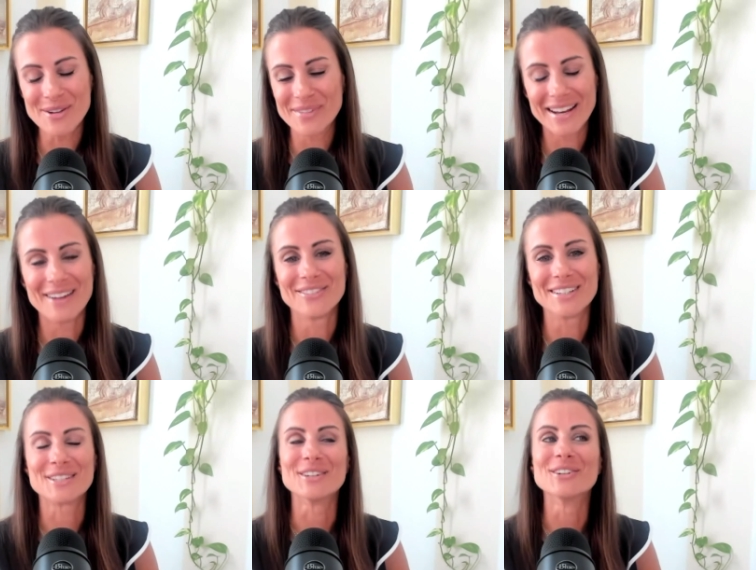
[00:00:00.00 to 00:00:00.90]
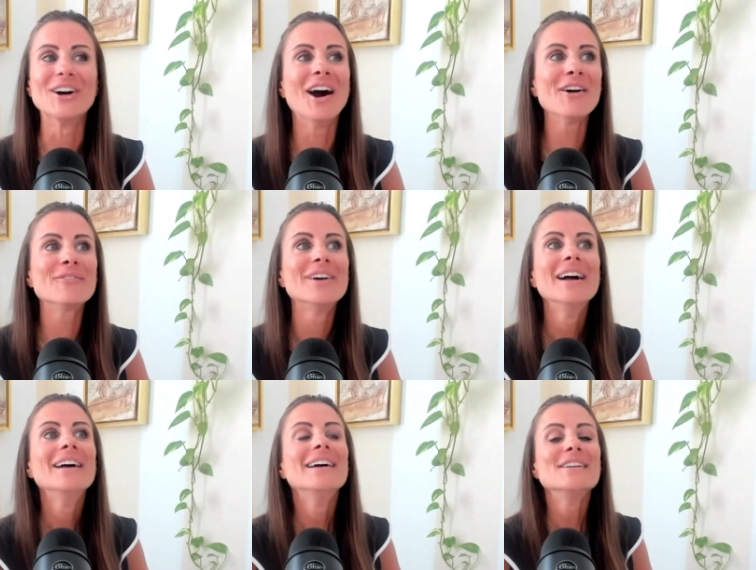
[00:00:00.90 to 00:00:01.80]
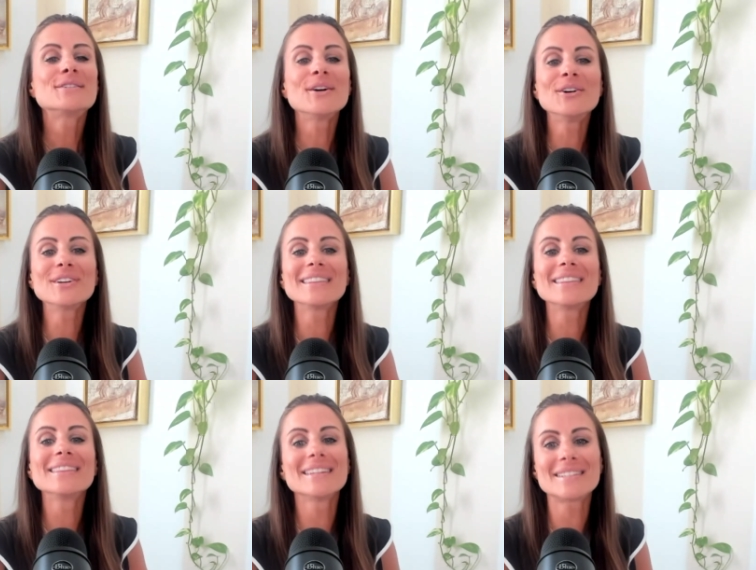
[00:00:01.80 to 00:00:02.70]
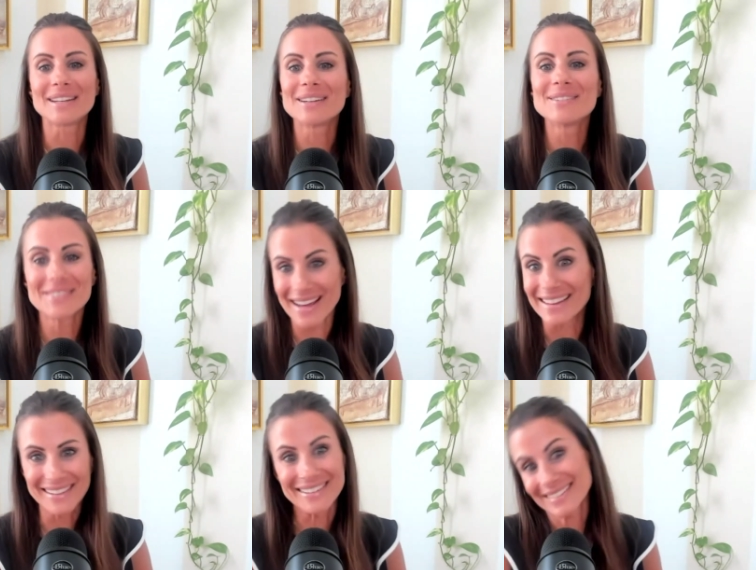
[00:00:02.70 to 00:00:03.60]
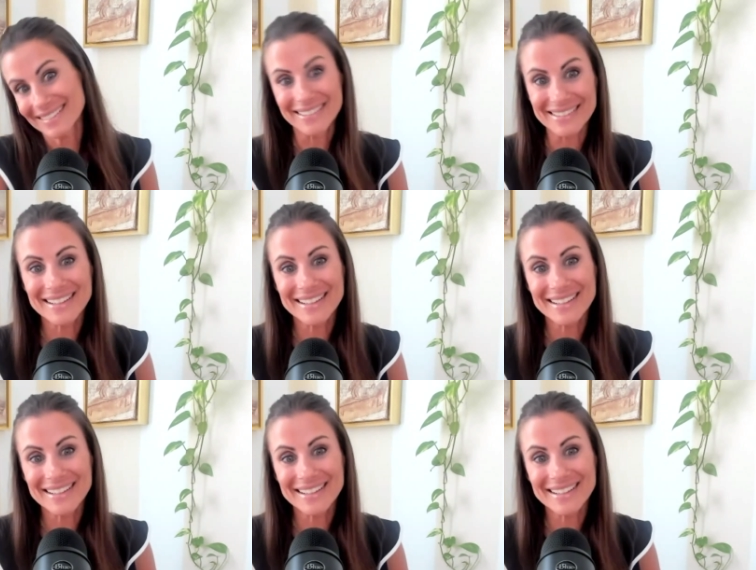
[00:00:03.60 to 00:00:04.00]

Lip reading: women have it too. So listen, look.